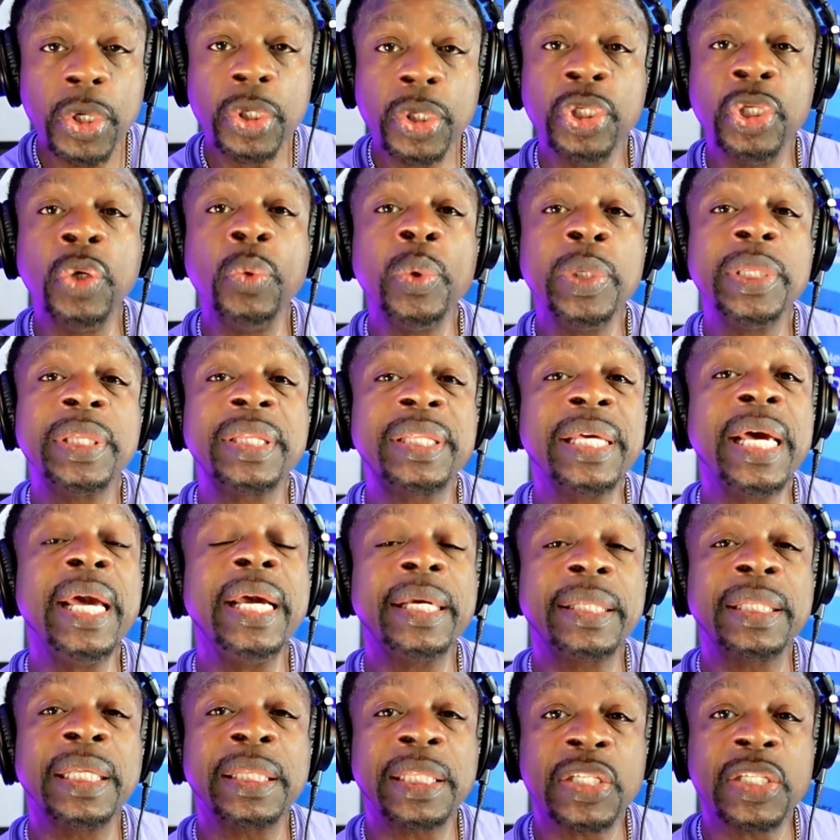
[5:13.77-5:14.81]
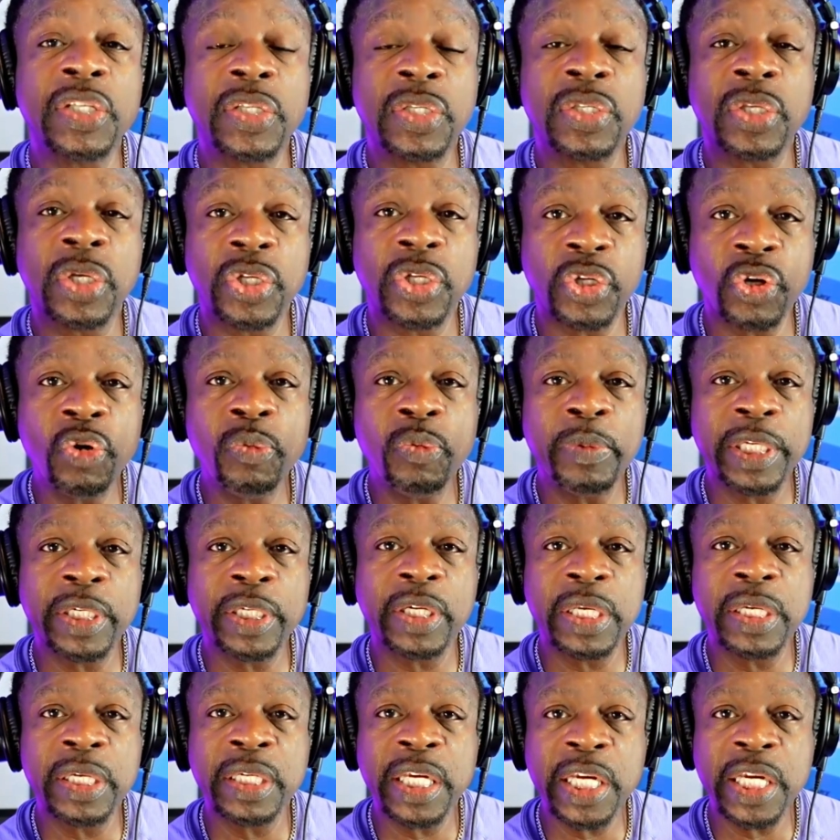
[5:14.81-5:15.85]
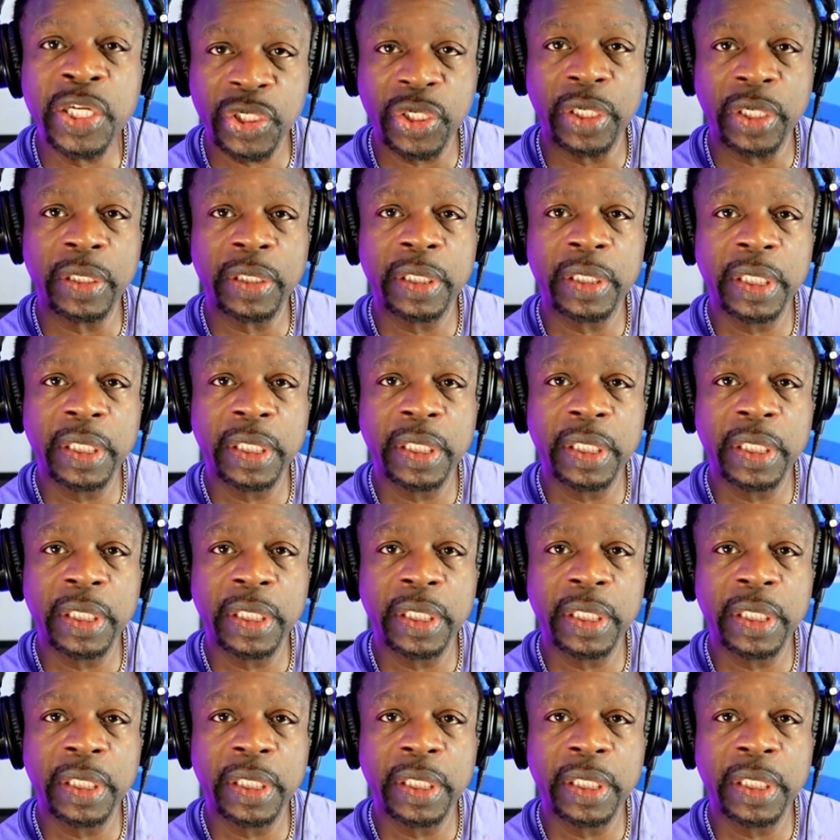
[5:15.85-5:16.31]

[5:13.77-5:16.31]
You would think that this is a human condition.